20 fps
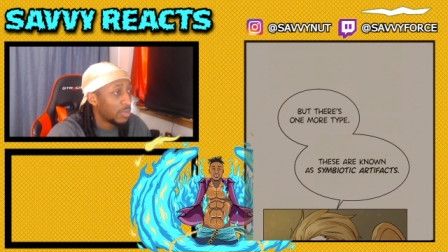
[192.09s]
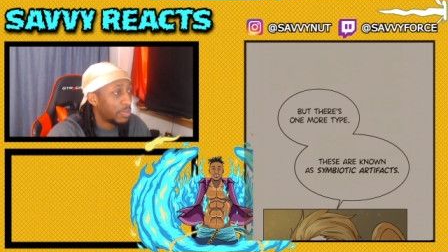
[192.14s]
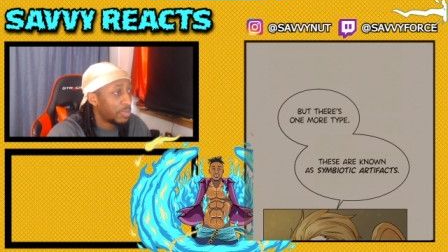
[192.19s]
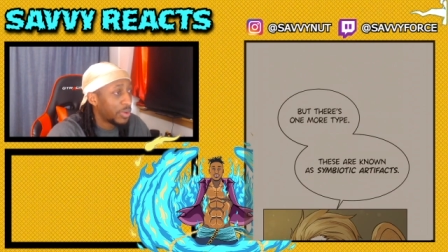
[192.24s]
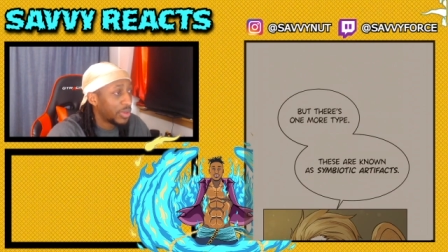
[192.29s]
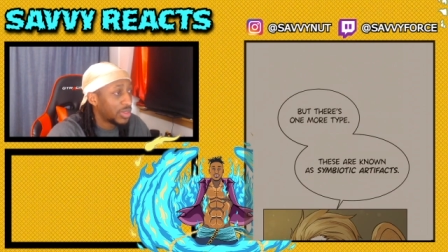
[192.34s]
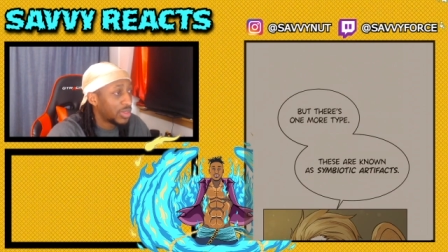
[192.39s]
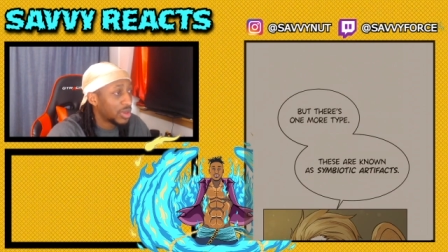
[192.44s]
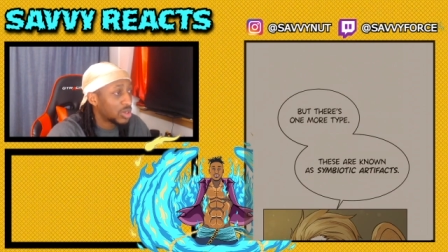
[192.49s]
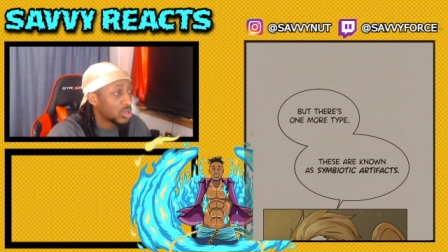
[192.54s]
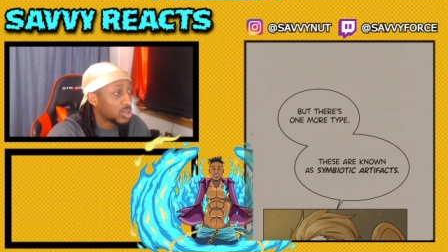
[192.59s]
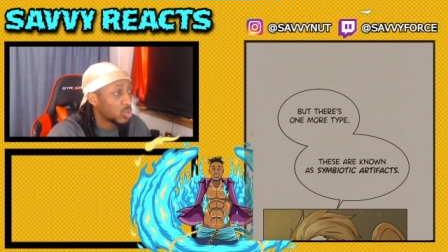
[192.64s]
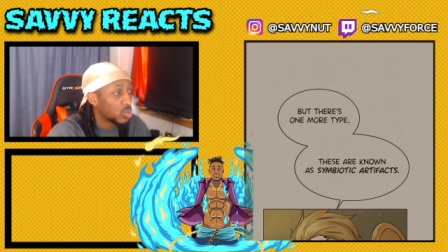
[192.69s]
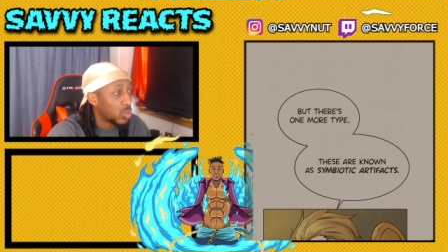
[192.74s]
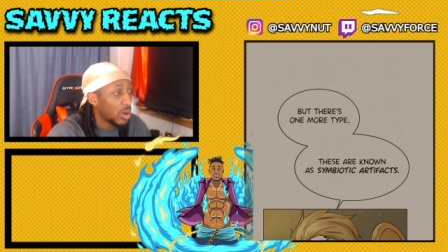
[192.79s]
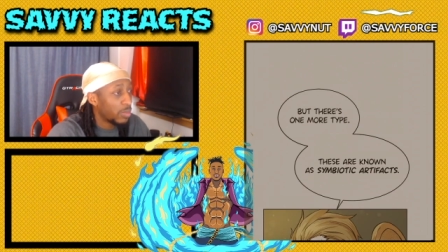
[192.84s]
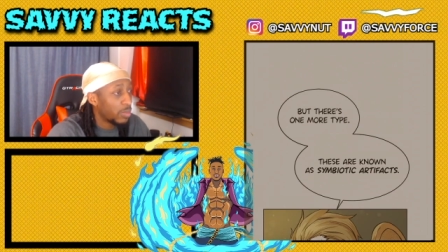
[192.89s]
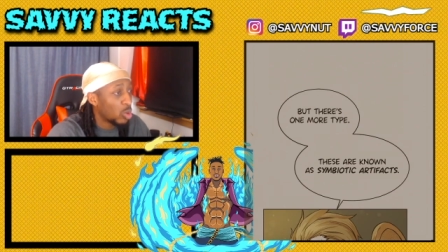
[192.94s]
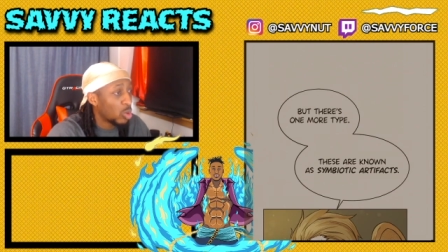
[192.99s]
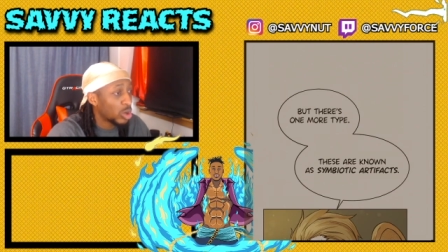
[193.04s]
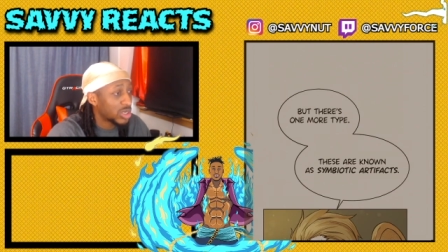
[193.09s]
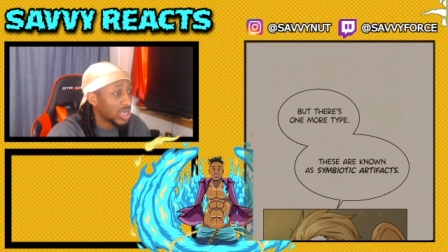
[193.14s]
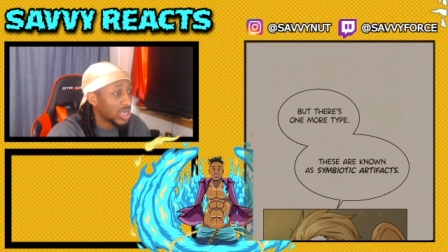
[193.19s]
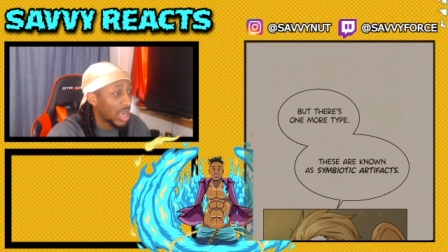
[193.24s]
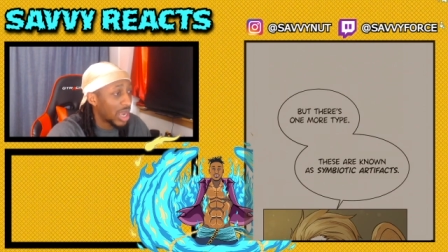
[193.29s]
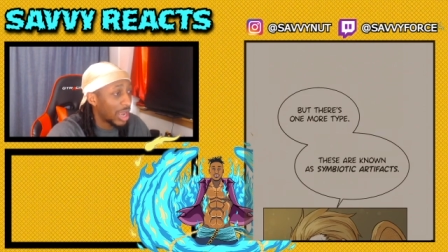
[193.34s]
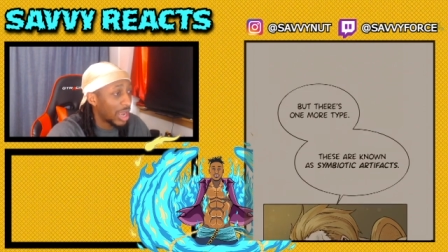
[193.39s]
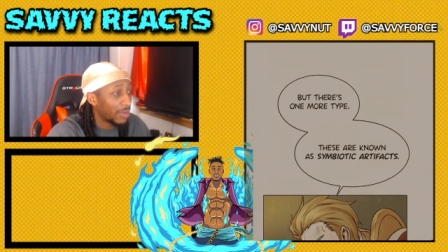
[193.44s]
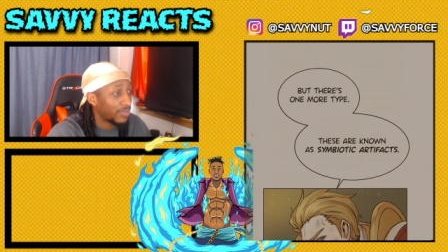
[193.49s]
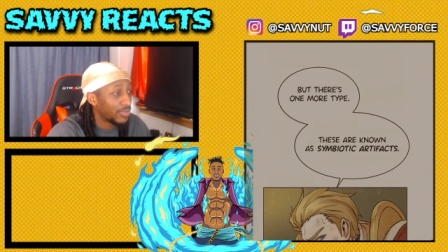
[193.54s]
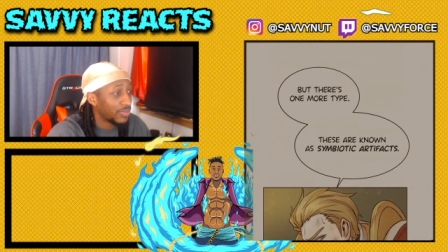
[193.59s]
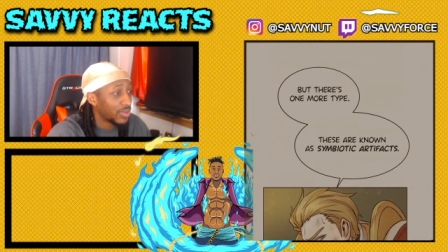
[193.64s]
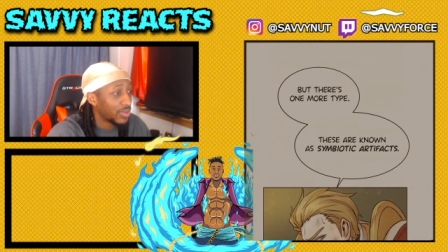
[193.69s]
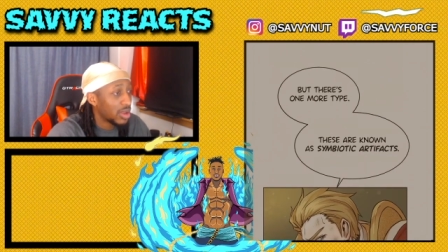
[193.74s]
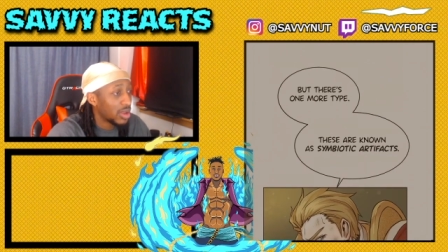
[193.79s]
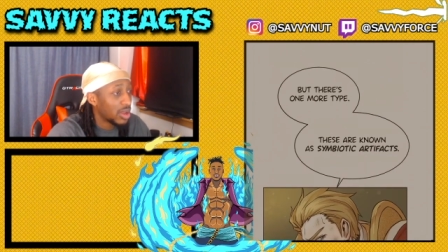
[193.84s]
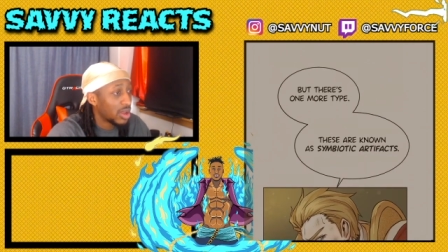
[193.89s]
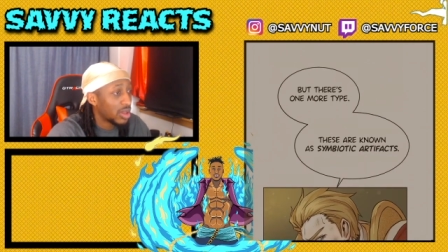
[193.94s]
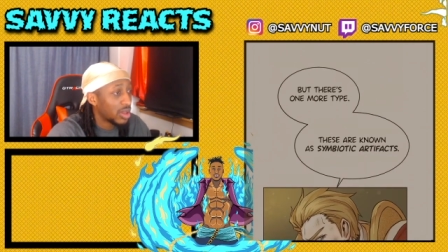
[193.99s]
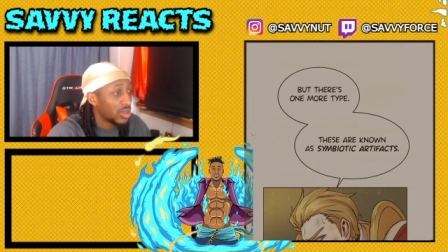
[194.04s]
But there's one more type.
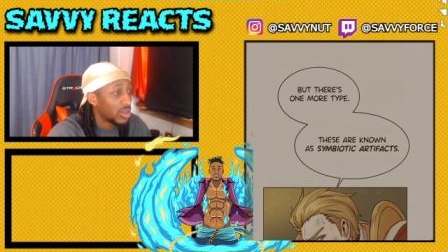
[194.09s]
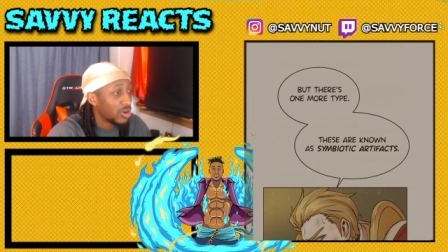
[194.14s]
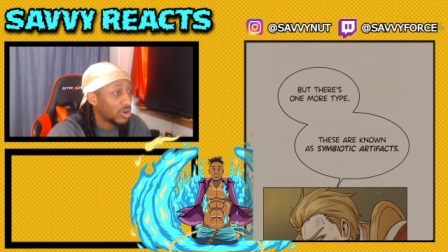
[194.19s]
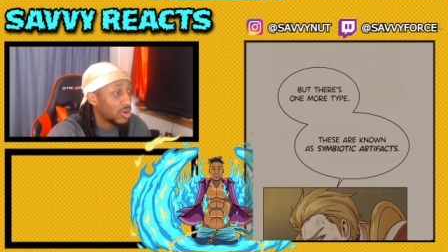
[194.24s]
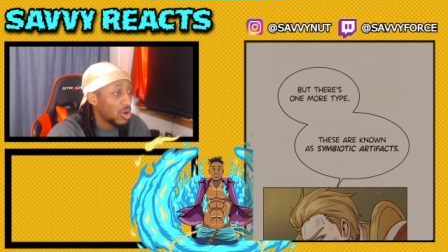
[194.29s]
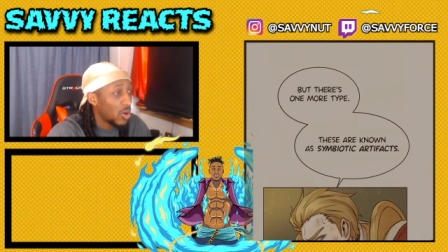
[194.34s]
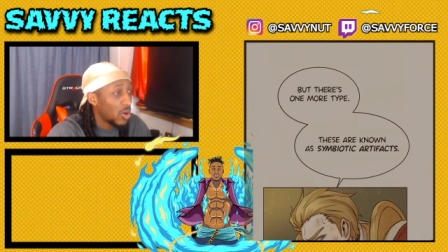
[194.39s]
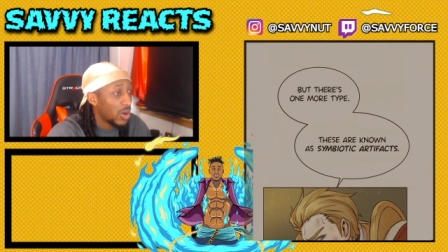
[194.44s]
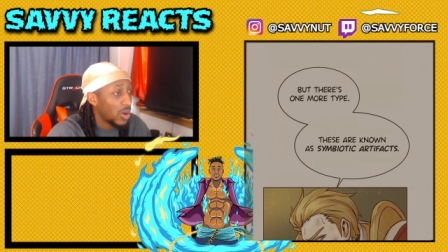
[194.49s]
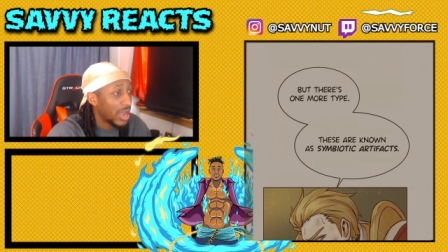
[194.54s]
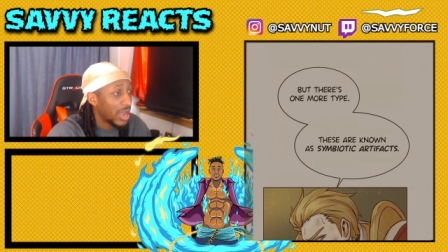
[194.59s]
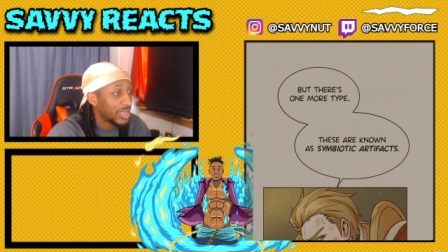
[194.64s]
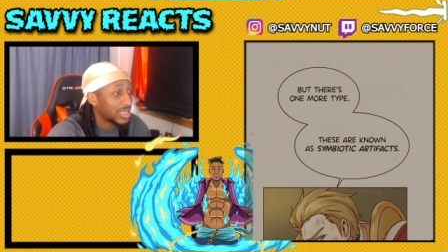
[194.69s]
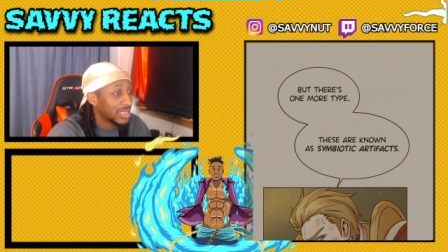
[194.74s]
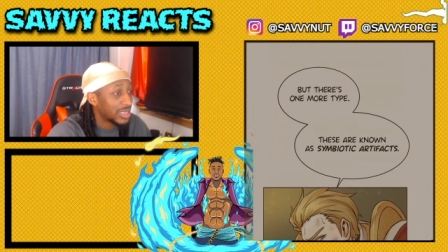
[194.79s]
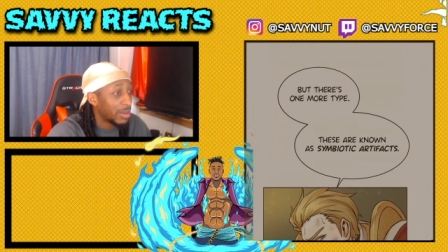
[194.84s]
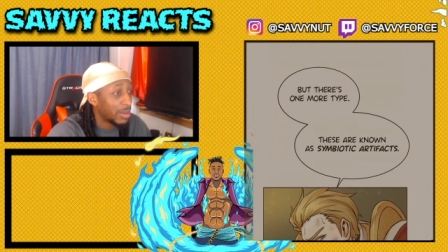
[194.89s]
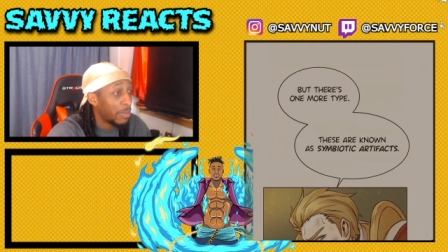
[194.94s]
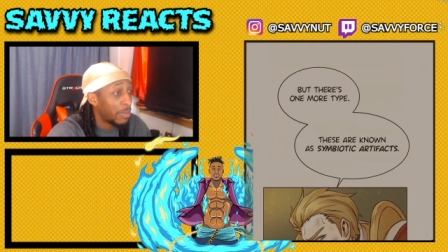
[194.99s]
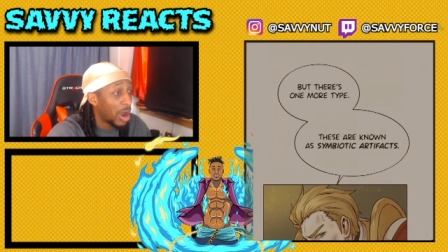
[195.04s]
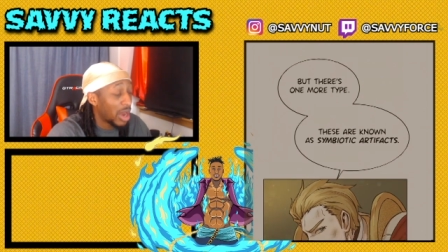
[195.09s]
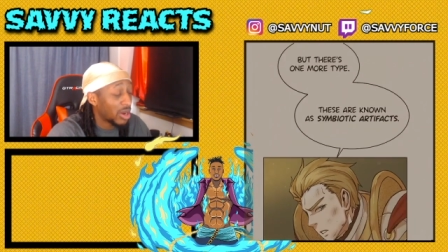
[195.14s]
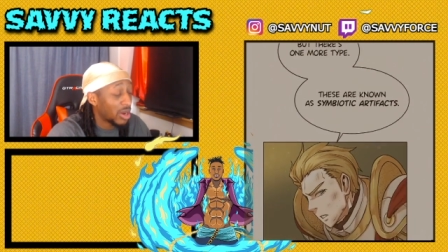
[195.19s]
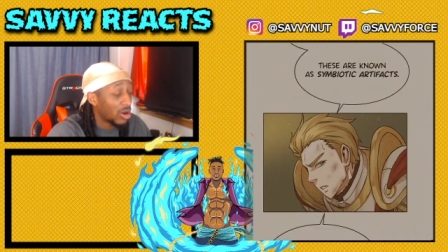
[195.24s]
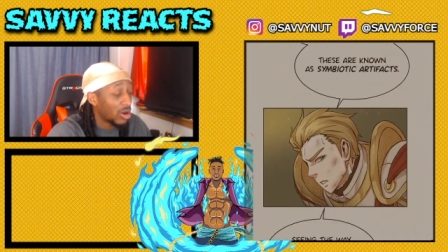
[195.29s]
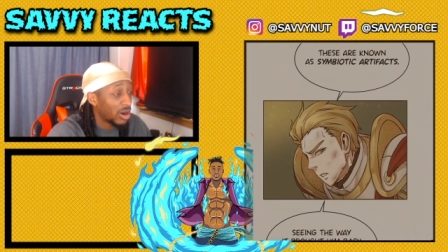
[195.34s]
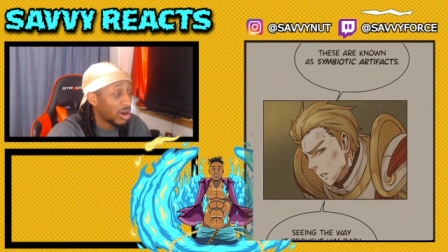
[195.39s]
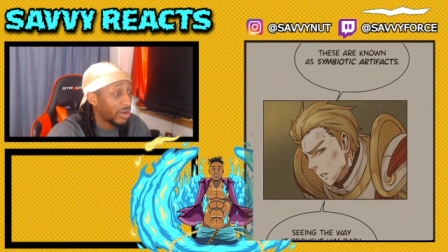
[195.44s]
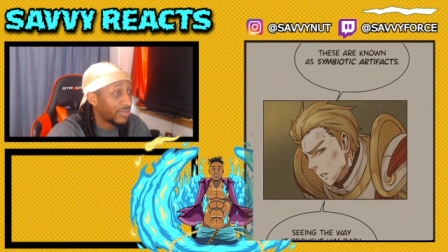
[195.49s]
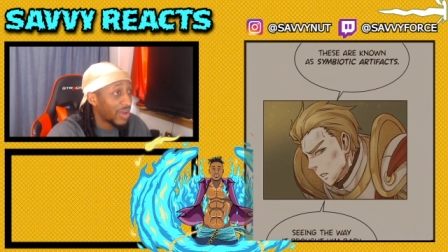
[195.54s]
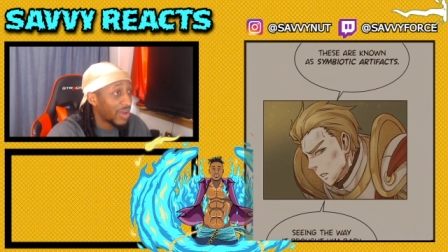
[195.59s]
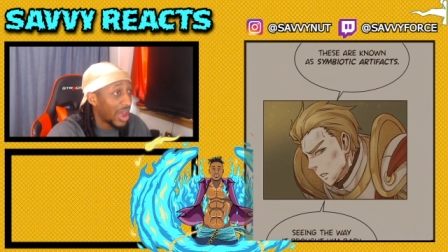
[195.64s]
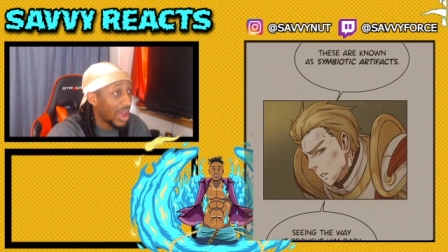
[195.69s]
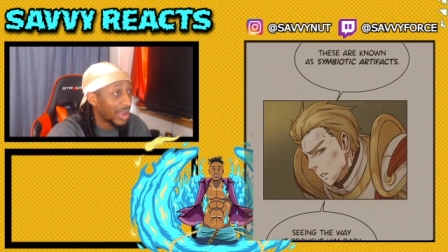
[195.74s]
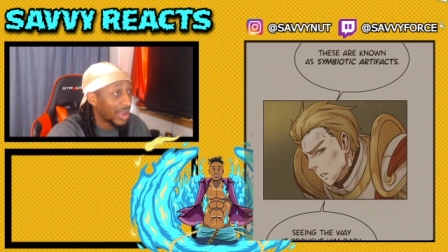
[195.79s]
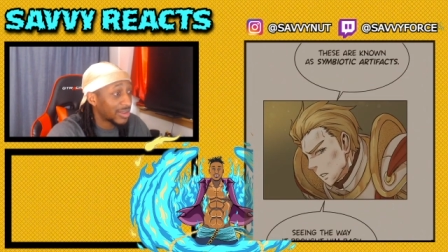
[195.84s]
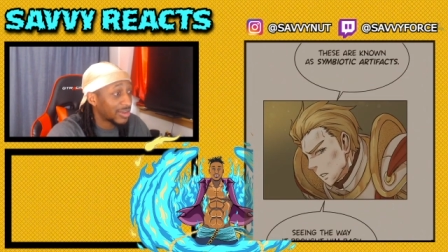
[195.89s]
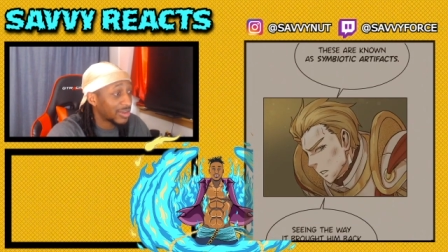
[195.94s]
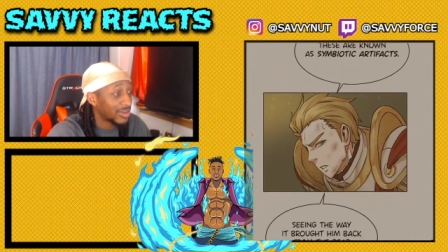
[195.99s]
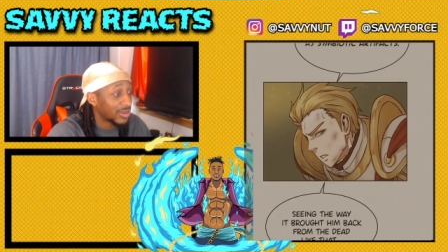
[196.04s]
They're known as symbiotic
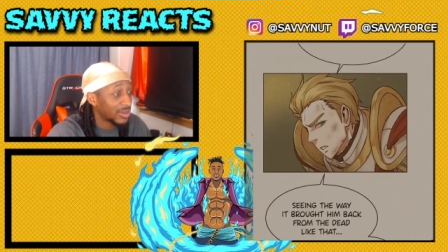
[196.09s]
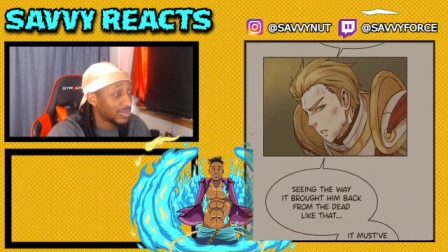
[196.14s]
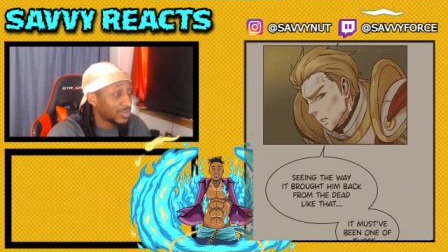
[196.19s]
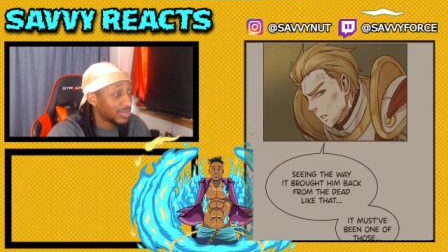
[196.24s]
artifacts.